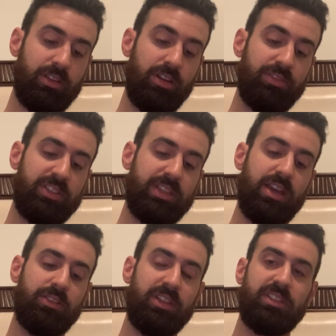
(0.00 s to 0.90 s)
of a
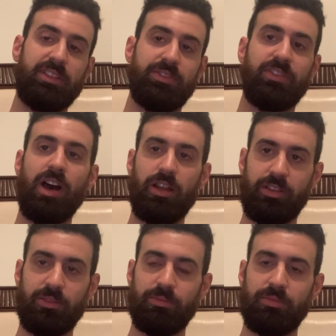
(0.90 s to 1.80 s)
sound is its
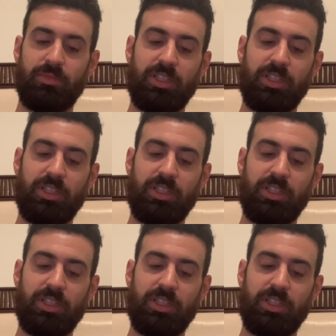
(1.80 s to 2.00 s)
volume.